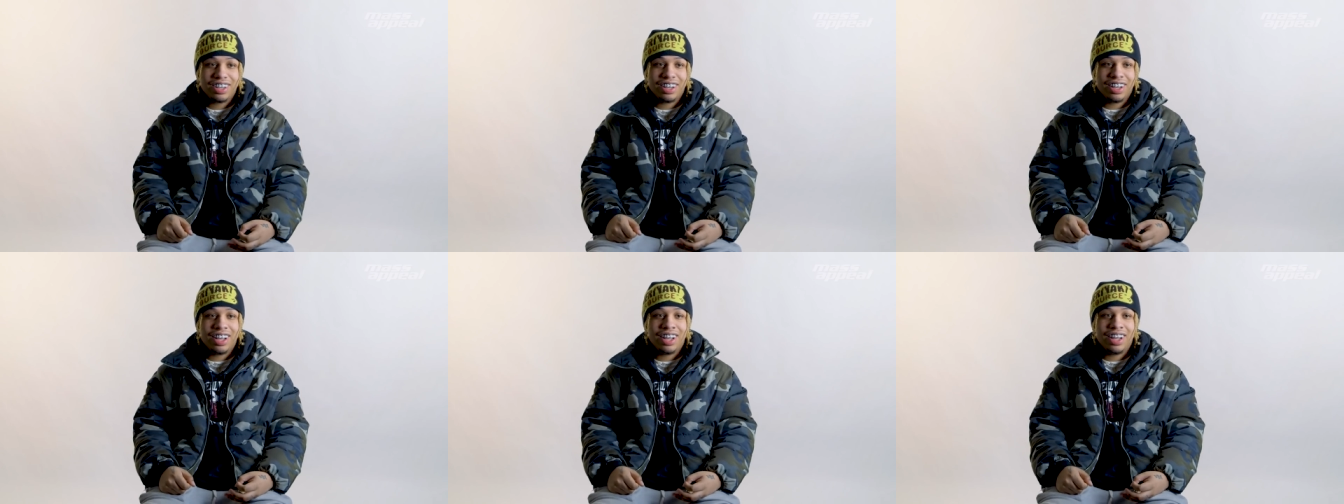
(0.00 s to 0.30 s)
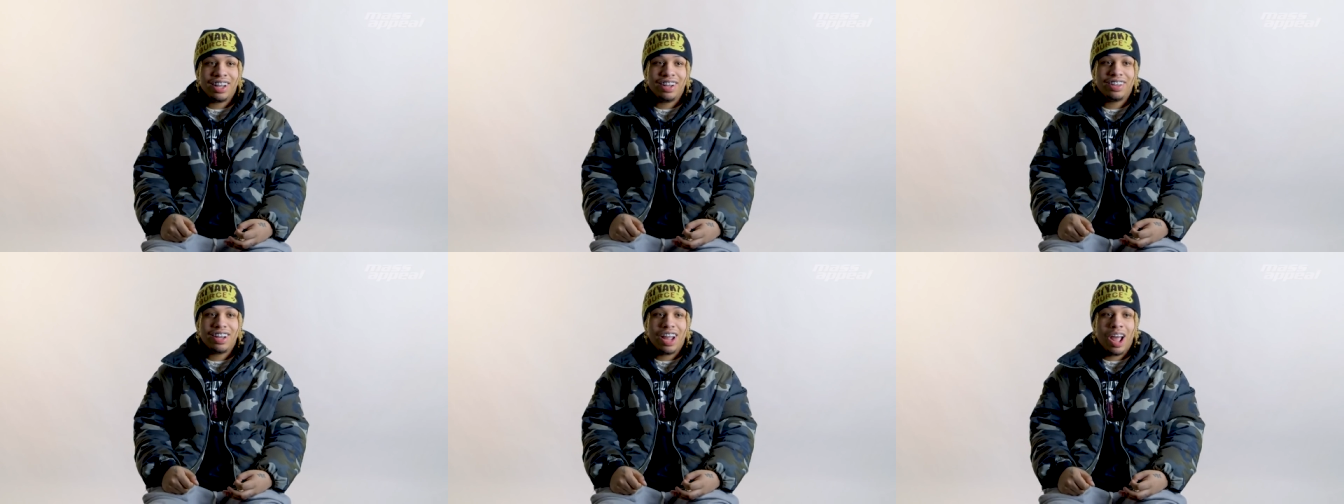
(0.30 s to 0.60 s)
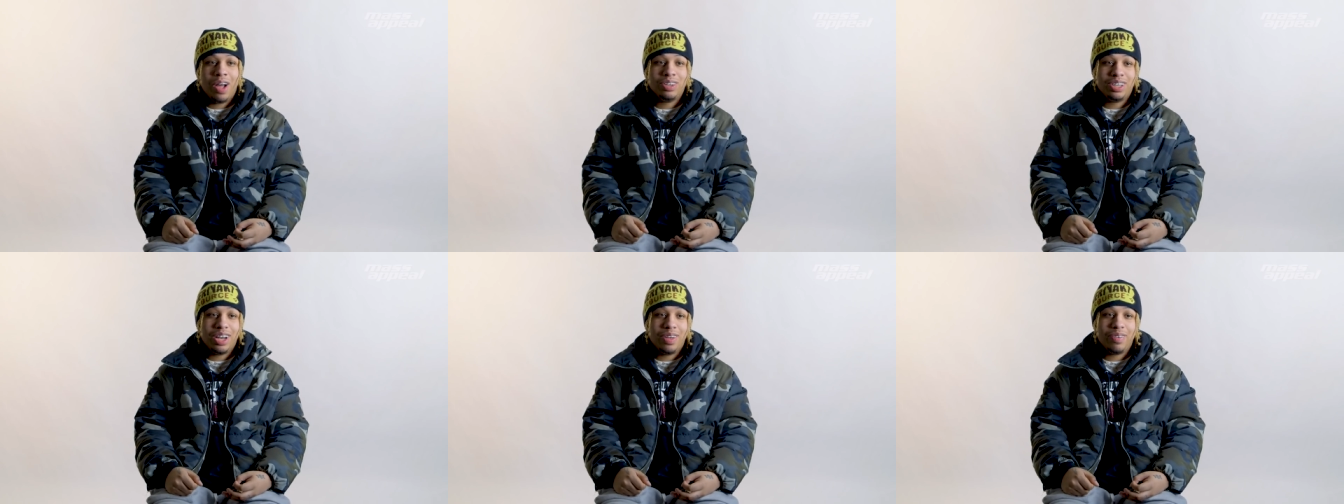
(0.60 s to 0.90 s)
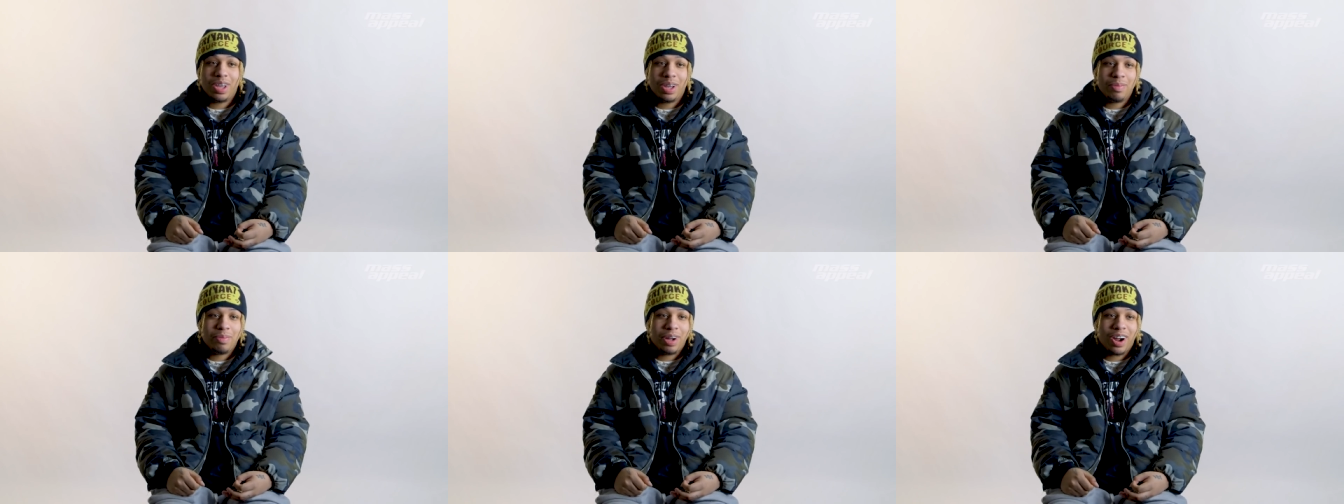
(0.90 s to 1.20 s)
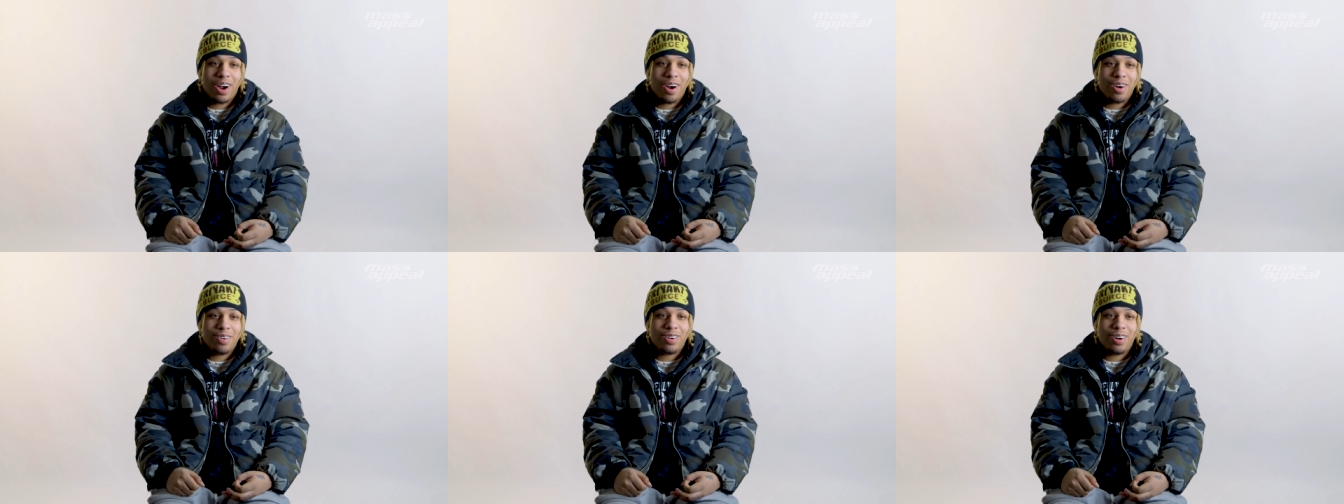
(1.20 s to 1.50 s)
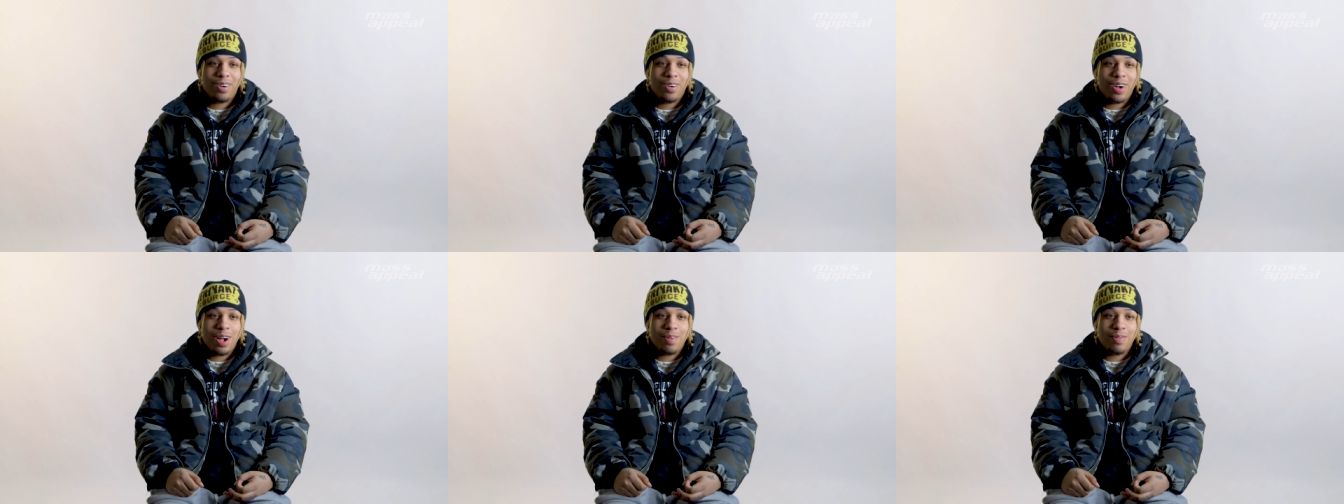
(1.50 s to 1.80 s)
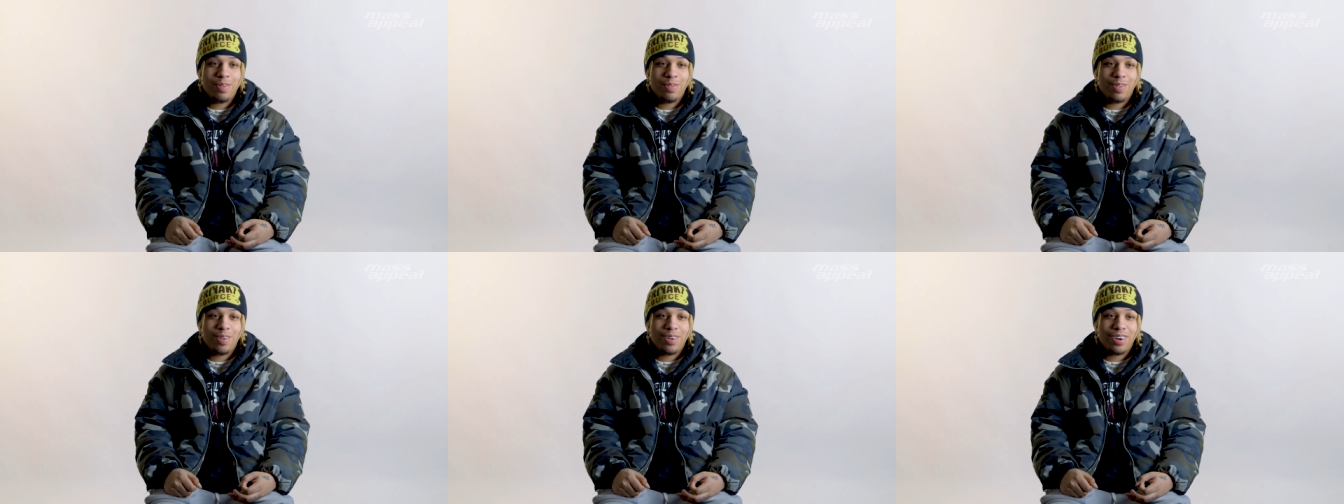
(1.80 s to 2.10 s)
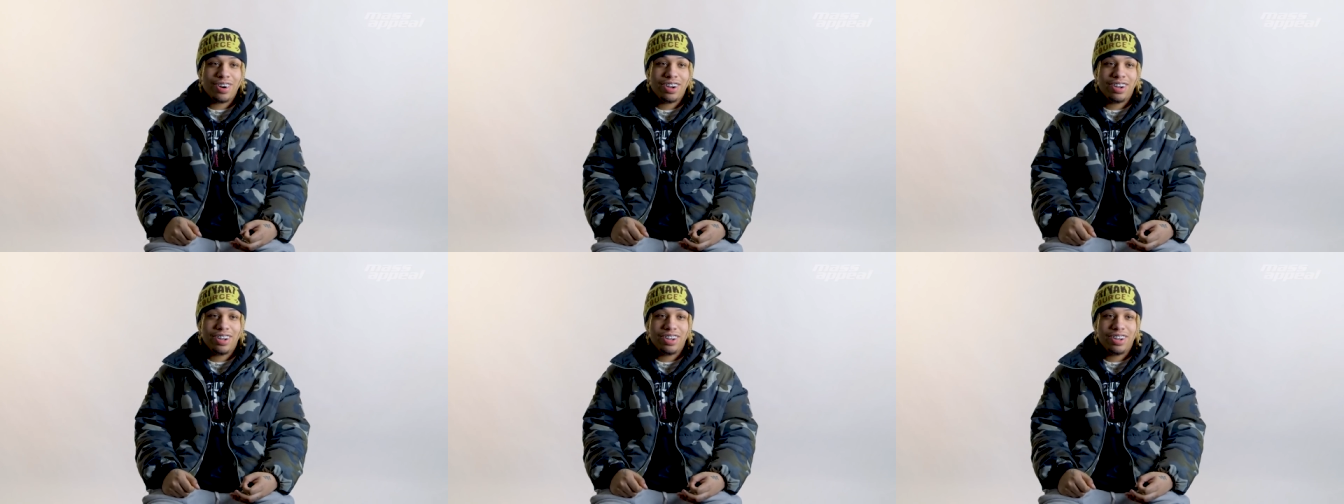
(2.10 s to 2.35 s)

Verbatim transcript: Yeah, I was living in my car for a while before.